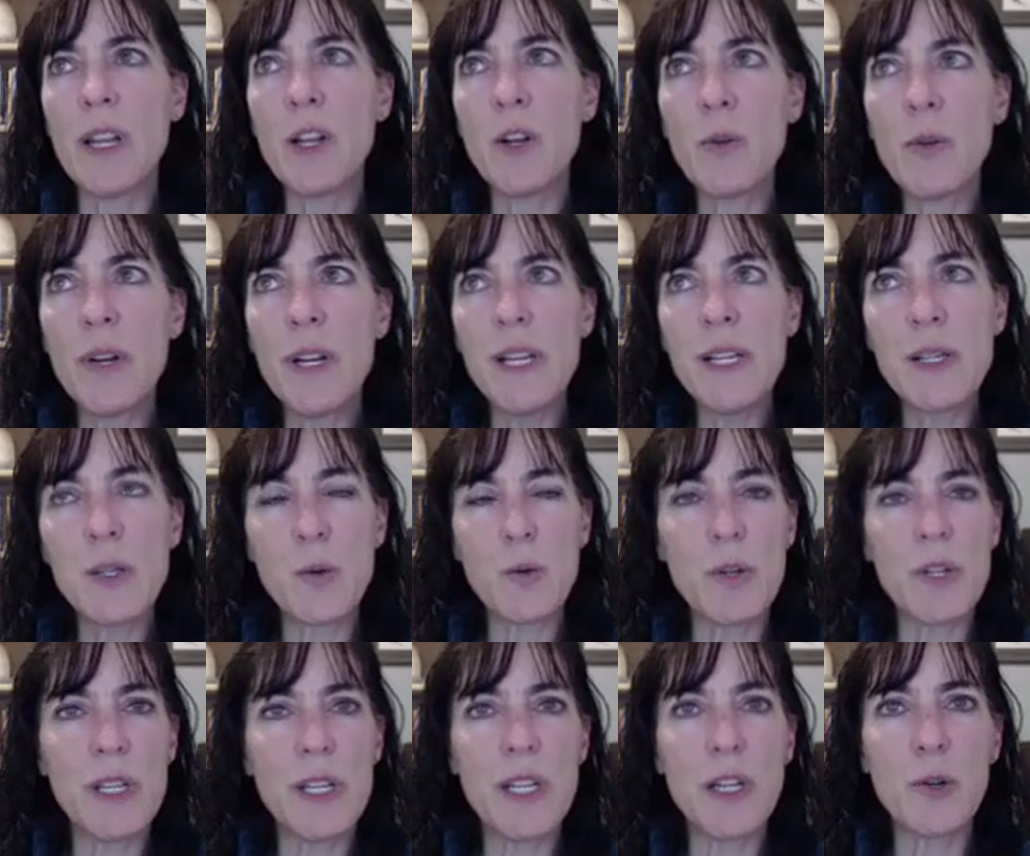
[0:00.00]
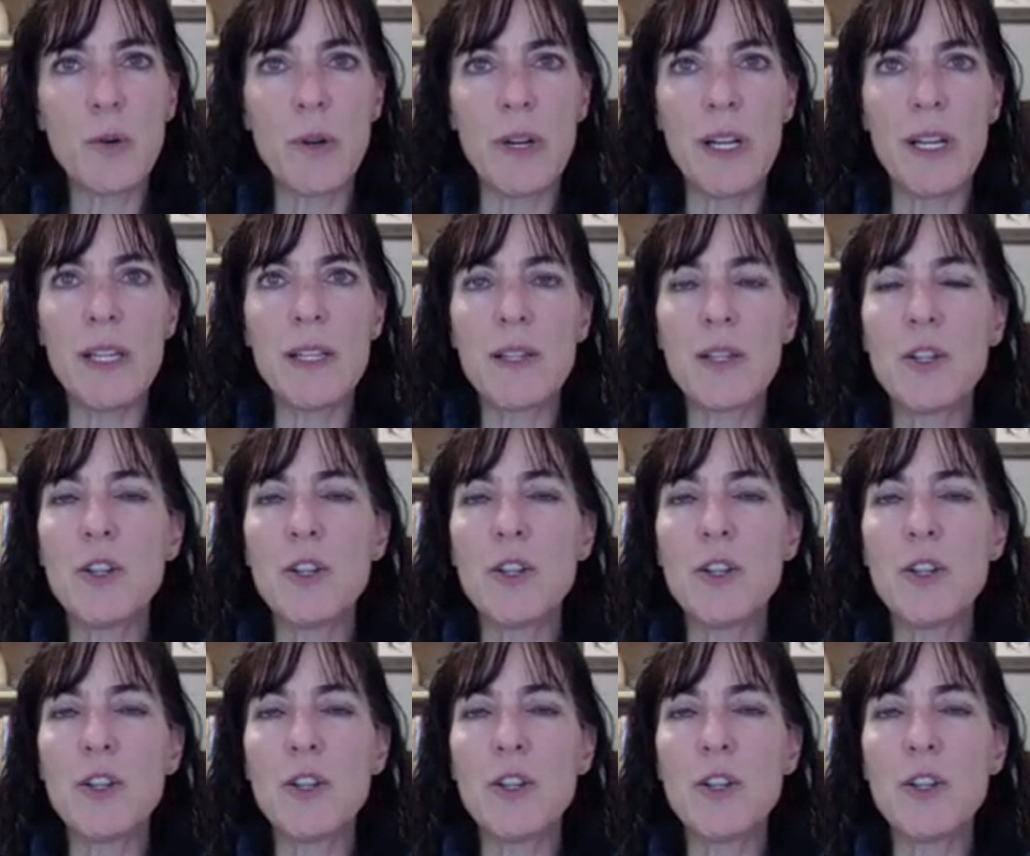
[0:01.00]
increase or decrease